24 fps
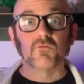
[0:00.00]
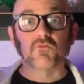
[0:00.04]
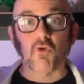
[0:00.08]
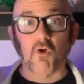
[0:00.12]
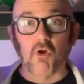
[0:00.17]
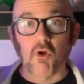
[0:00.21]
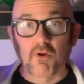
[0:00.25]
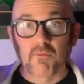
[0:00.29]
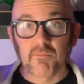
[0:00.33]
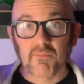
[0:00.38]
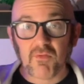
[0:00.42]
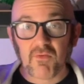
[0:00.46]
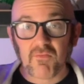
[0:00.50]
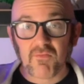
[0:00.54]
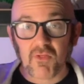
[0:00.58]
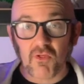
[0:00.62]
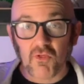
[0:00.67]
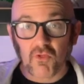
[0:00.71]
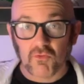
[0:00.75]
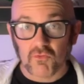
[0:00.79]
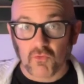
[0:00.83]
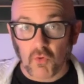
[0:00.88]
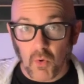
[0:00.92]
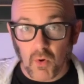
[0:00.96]
In terms
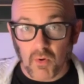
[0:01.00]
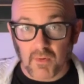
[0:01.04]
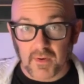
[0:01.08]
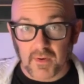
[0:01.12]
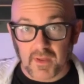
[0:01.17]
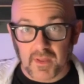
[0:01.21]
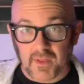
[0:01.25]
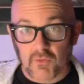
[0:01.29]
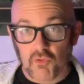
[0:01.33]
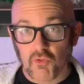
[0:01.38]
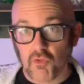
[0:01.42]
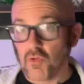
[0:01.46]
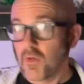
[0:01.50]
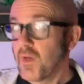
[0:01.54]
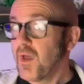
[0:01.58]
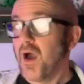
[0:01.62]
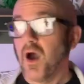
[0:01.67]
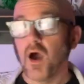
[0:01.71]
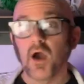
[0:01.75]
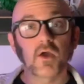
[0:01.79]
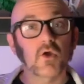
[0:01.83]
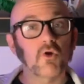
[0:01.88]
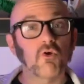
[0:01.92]
of storage,